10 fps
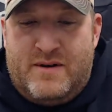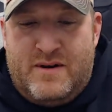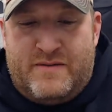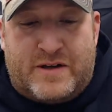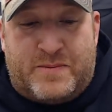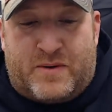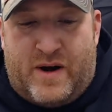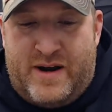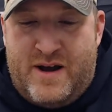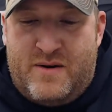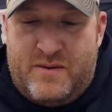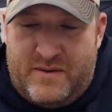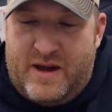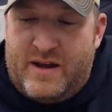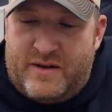Facebook right now
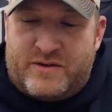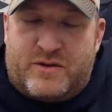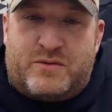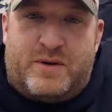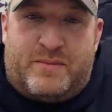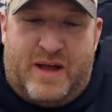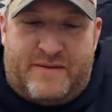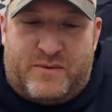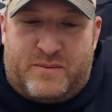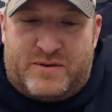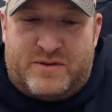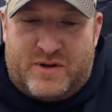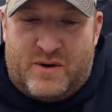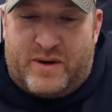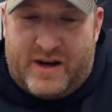and other social media platforms.
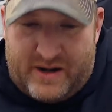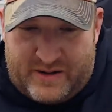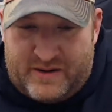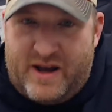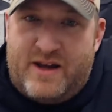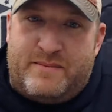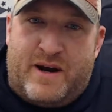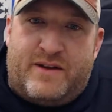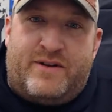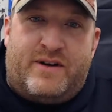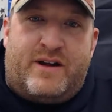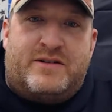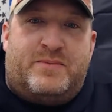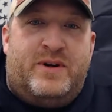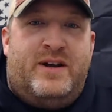So get it in your head, marathon not a
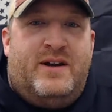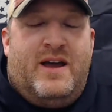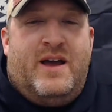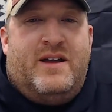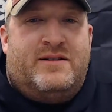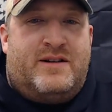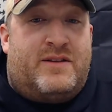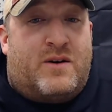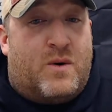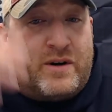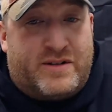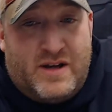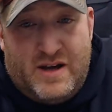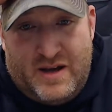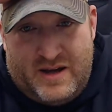sprint, and stay the course.
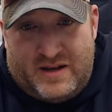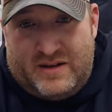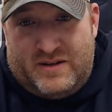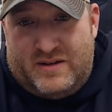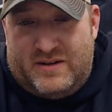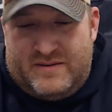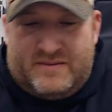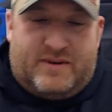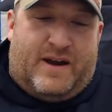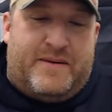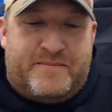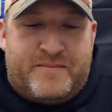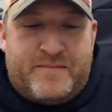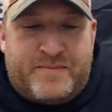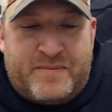Okay?
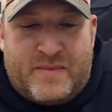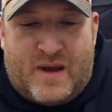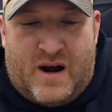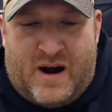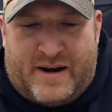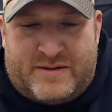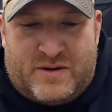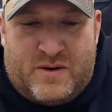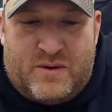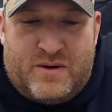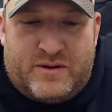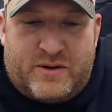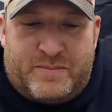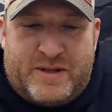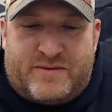All right, so
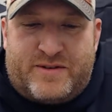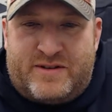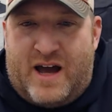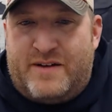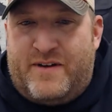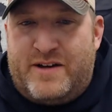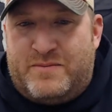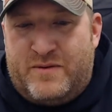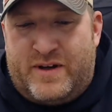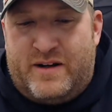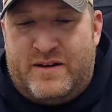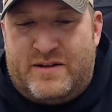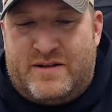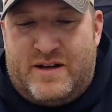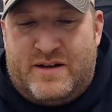little piece of side advice moving into
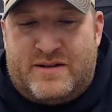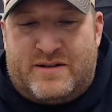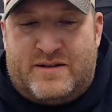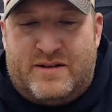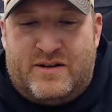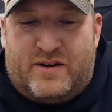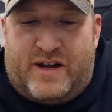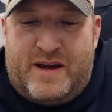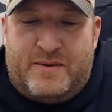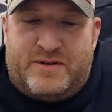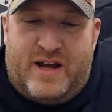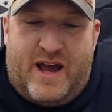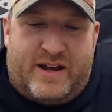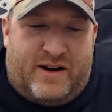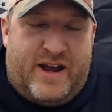this is your gamer's
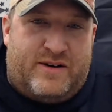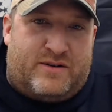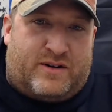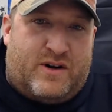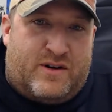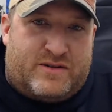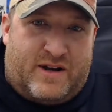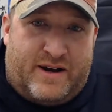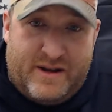tag, your handle, or call sign.